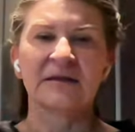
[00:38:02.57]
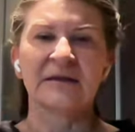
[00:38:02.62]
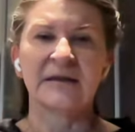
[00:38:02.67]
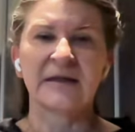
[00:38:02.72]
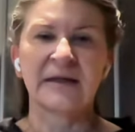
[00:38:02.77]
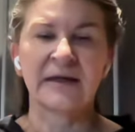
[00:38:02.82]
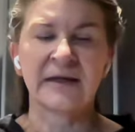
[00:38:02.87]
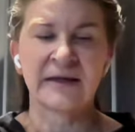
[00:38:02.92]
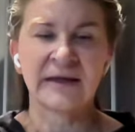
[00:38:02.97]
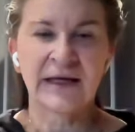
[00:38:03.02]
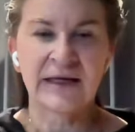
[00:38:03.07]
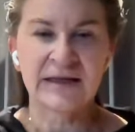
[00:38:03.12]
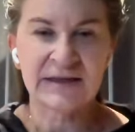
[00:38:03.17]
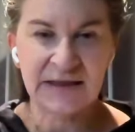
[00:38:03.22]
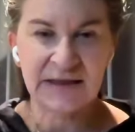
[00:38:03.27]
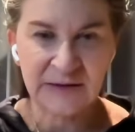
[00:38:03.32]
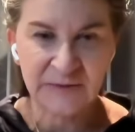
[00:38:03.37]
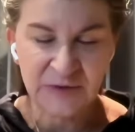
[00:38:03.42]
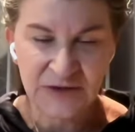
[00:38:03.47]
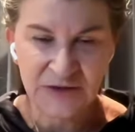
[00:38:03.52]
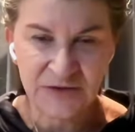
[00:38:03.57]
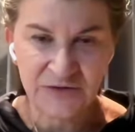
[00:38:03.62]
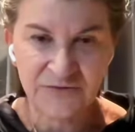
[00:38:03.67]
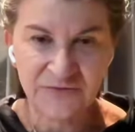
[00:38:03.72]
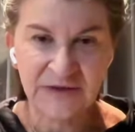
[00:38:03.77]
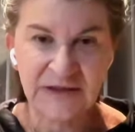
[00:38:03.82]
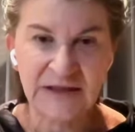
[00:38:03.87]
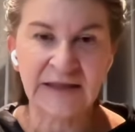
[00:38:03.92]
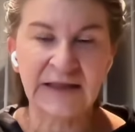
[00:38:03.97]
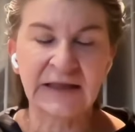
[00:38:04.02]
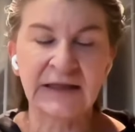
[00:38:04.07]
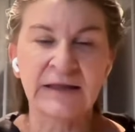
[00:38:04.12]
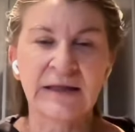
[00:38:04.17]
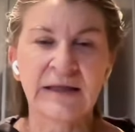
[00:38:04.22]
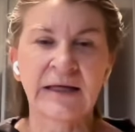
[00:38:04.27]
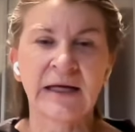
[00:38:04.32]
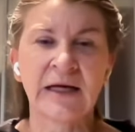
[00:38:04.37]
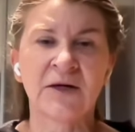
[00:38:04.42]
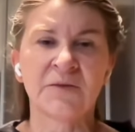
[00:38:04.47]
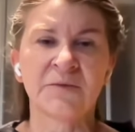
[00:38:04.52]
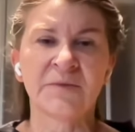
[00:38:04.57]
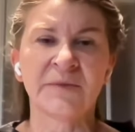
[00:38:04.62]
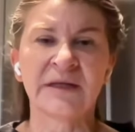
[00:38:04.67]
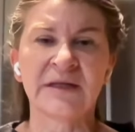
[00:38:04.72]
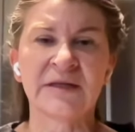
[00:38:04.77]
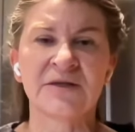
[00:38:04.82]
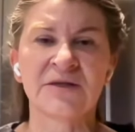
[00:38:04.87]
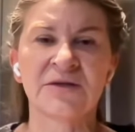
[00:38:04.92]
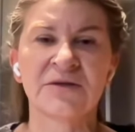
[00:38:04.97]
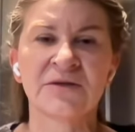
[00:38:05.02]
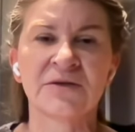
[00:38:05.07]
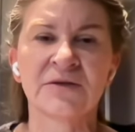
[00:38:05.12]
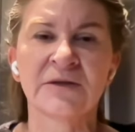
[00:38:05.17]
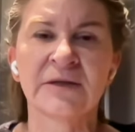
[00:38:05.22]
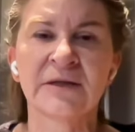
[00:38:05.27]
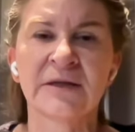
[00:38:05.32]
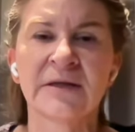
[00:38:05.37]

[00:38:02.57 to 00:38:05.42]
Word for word: And that seems to really help me to